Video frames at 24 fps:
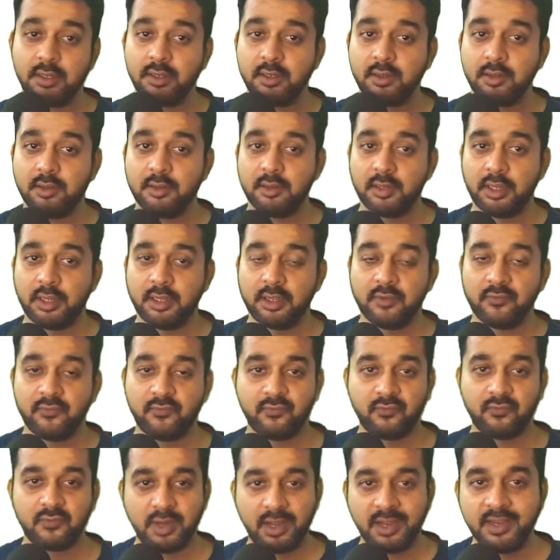like
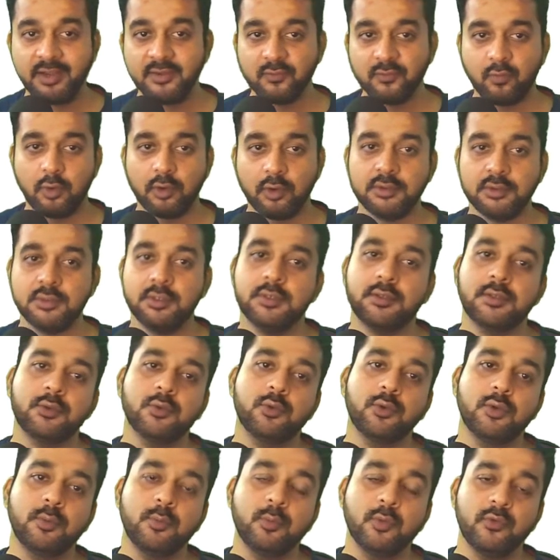if client wants us to
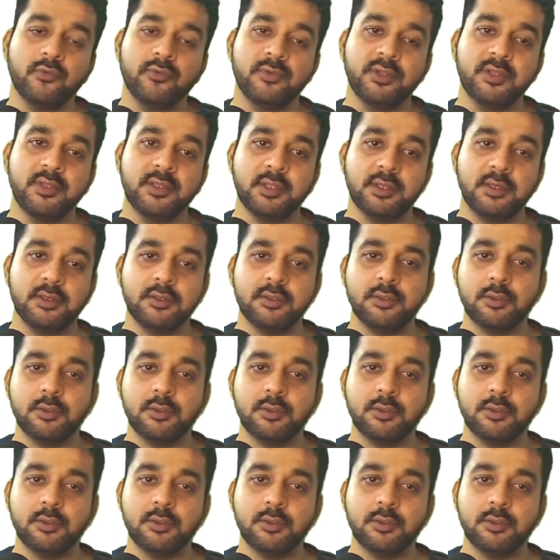remove these errors,